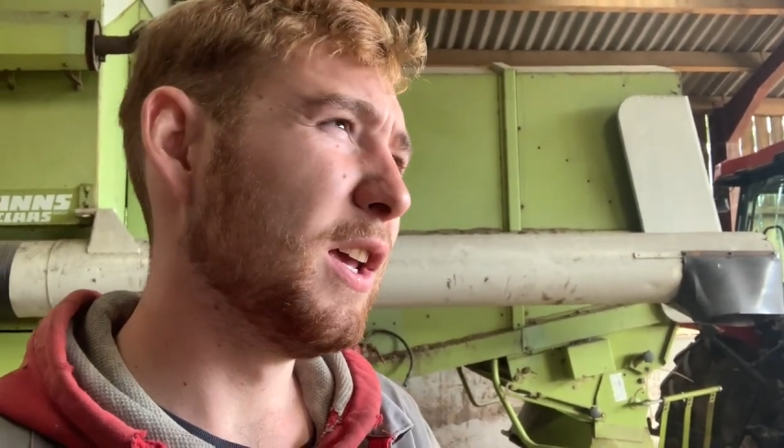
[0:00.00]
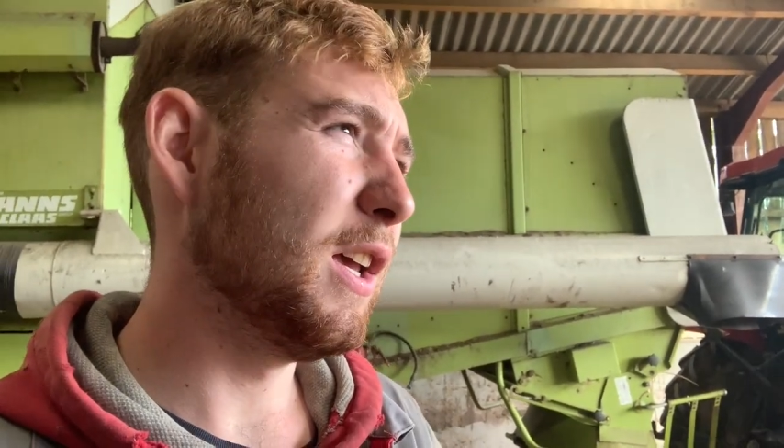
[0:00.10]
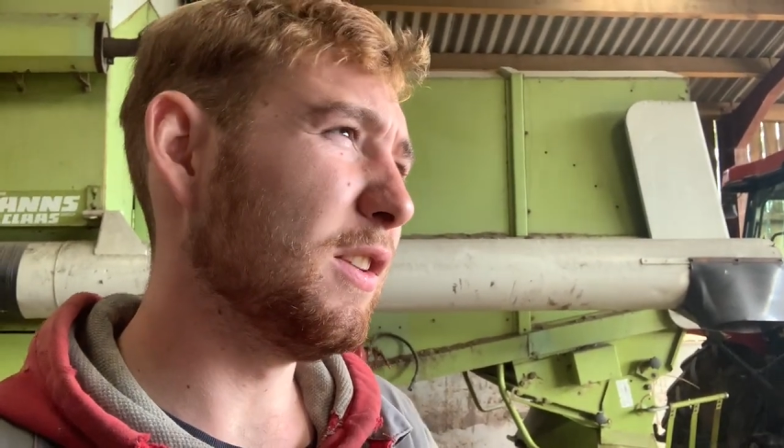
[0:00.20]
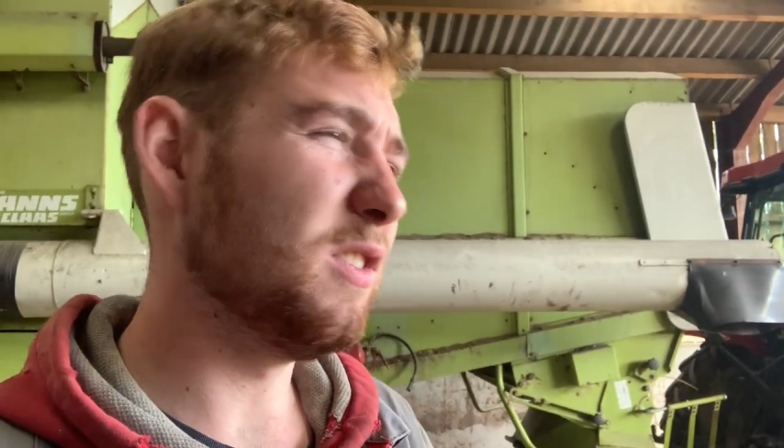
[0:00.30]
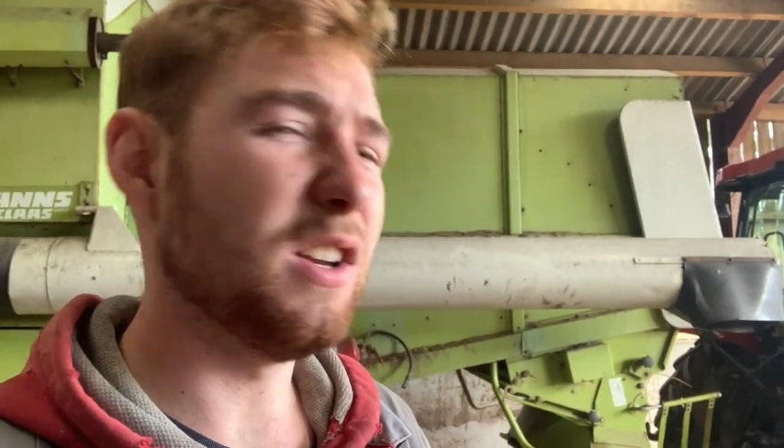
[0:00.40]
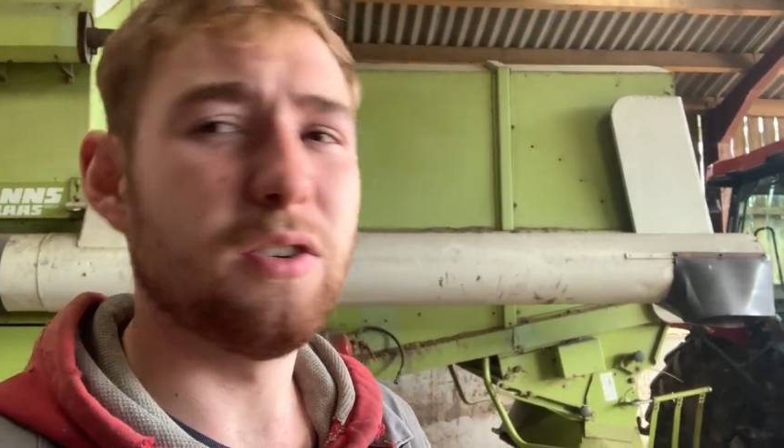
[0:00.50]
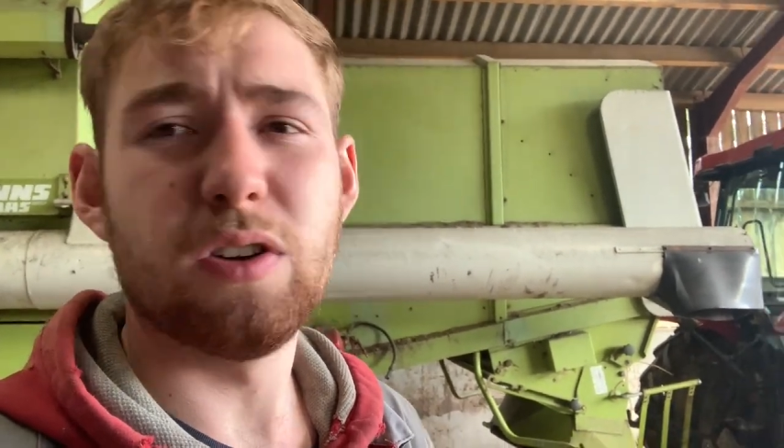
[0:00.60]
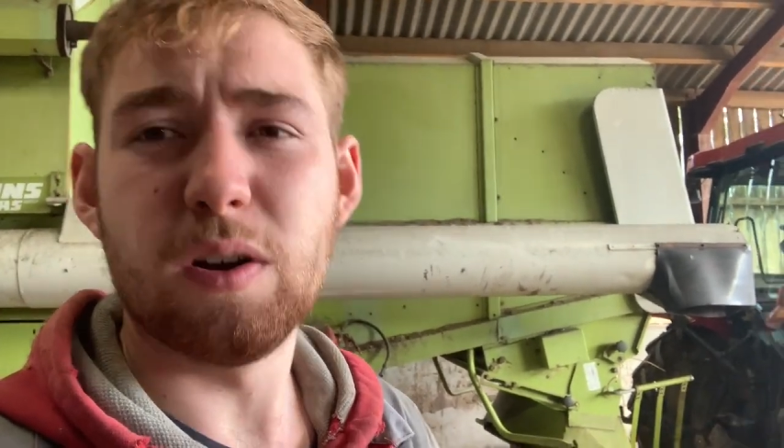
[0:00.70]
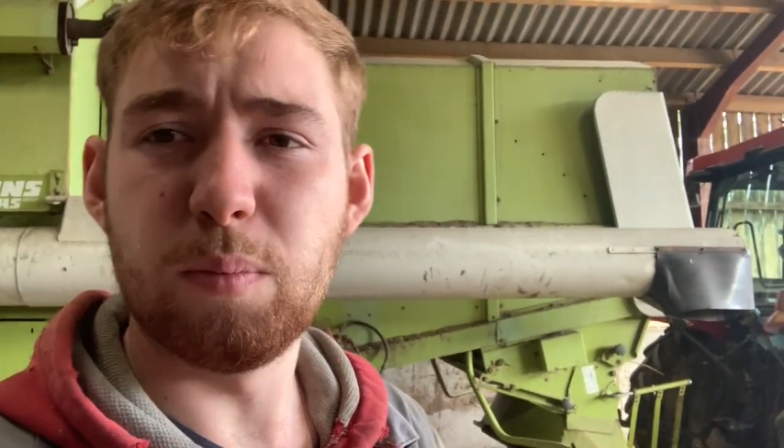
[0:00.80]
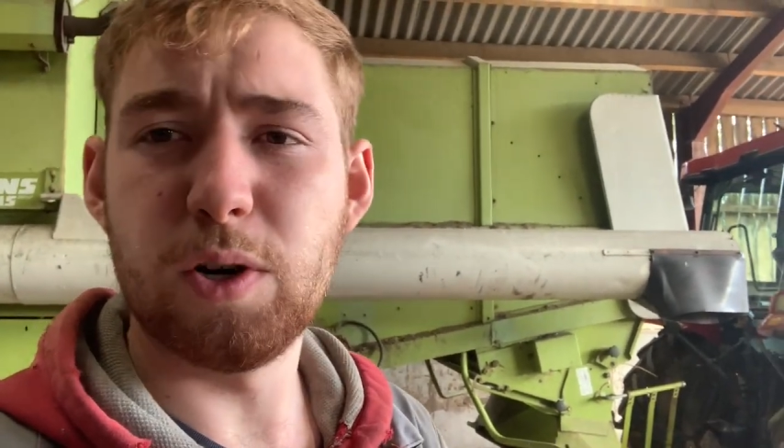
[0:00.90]
instead of
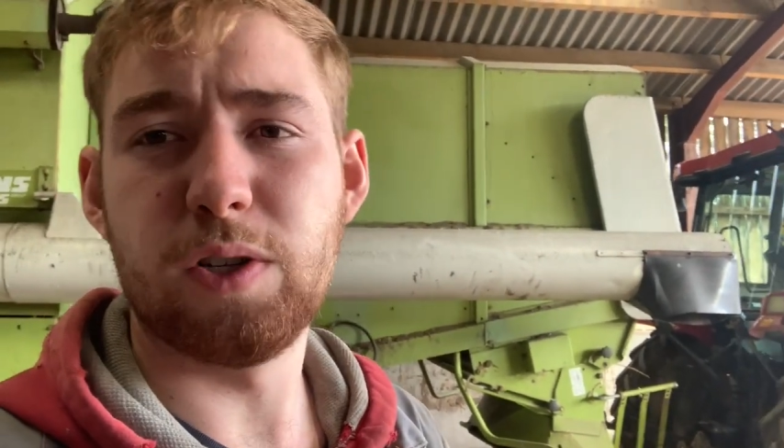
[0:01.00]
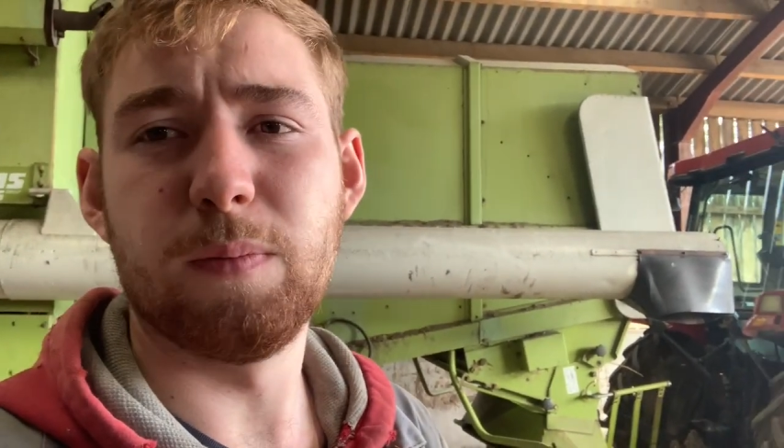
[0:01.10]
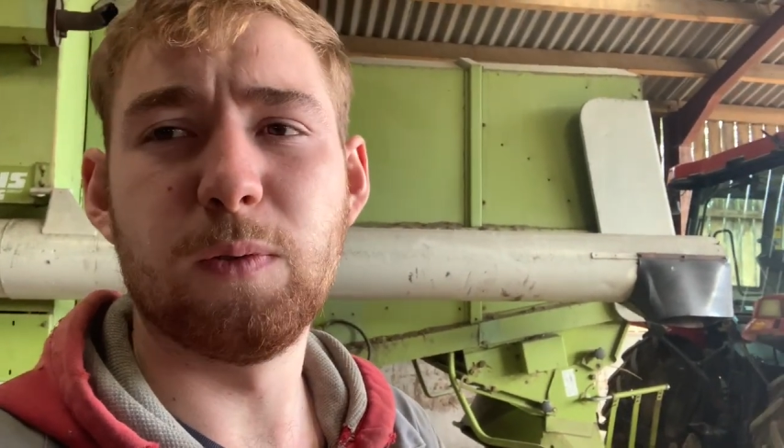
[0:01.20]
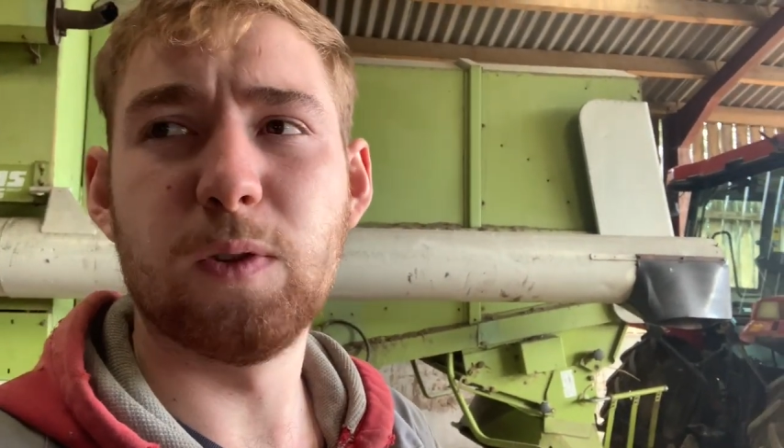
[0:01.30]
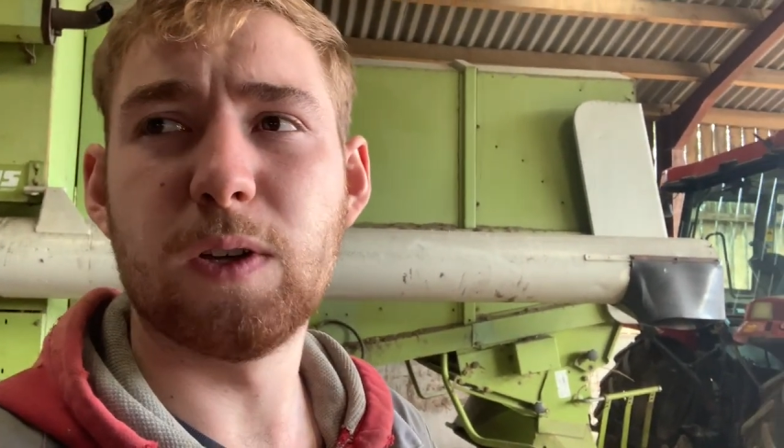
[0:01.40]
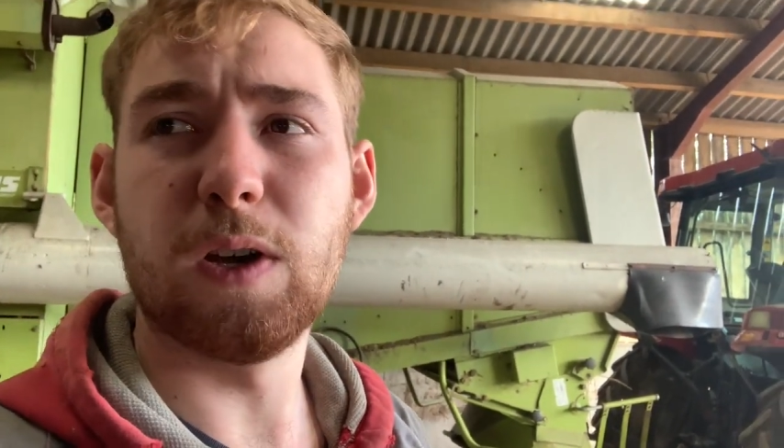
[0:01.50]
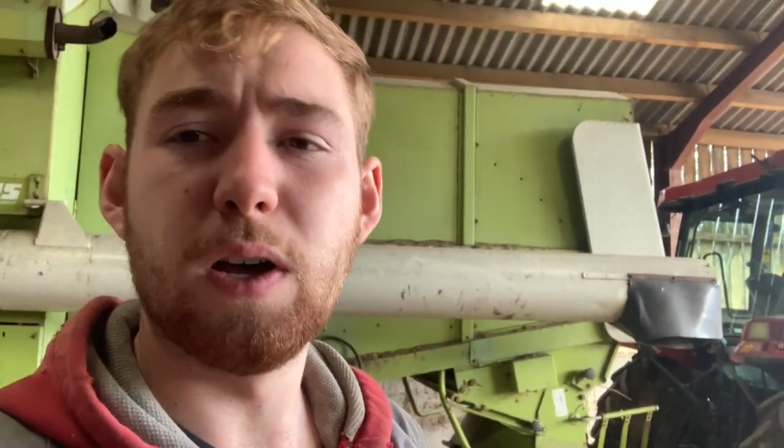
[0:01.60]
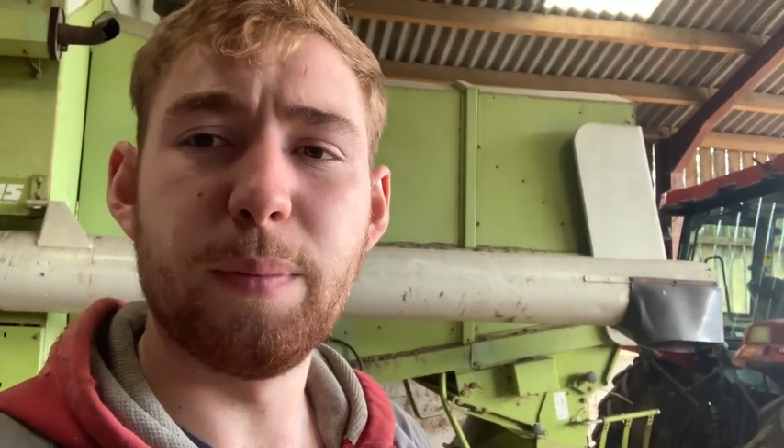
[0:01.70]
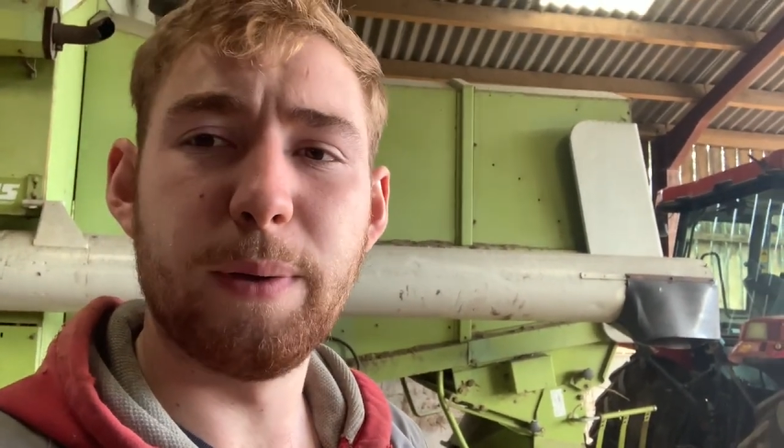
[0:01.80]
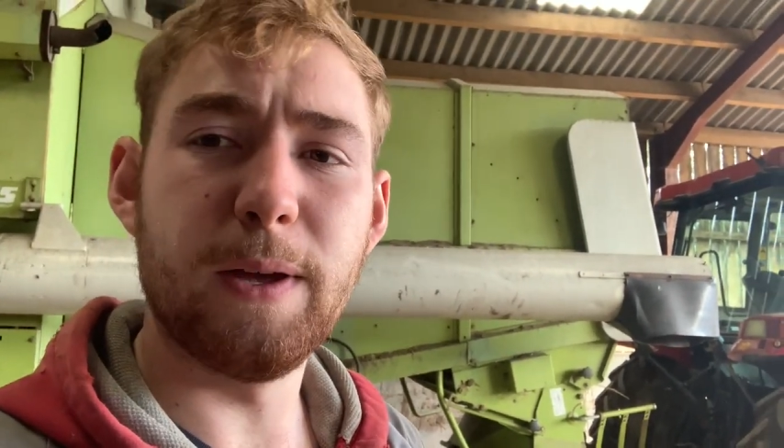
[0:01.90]
trying to brush them under the
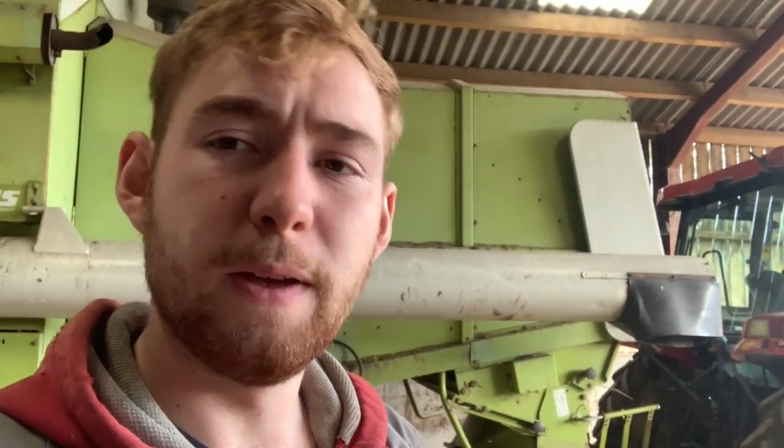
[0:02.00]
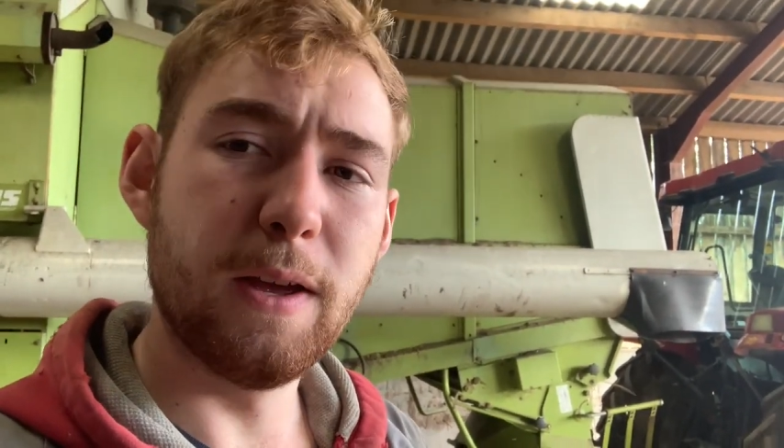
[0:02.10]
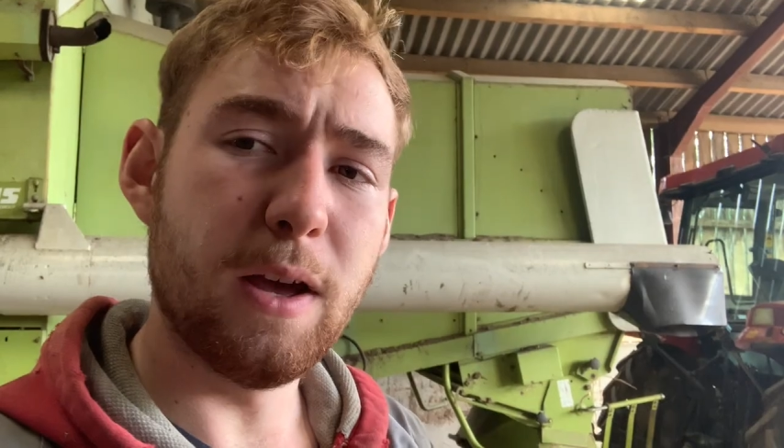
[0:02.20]
carpet